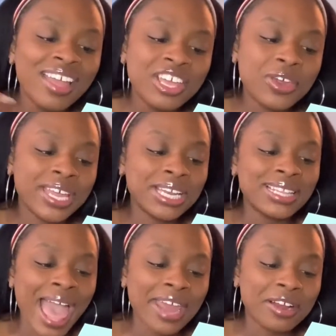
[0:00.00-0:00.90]
You get an
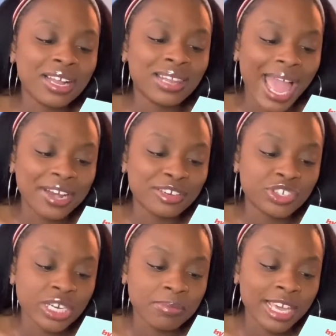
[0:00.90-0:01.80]
aligner, aligner
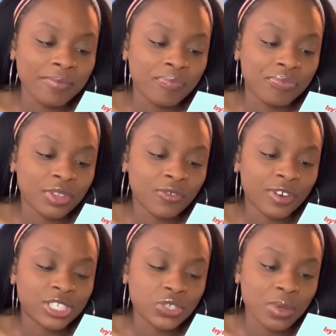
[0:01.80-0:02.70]
treatment
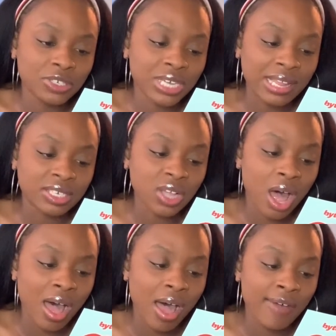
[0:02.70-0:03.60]
for two hundred dollars
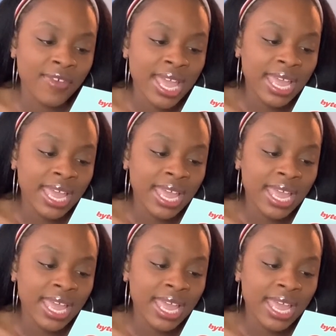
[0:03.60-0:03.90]
off,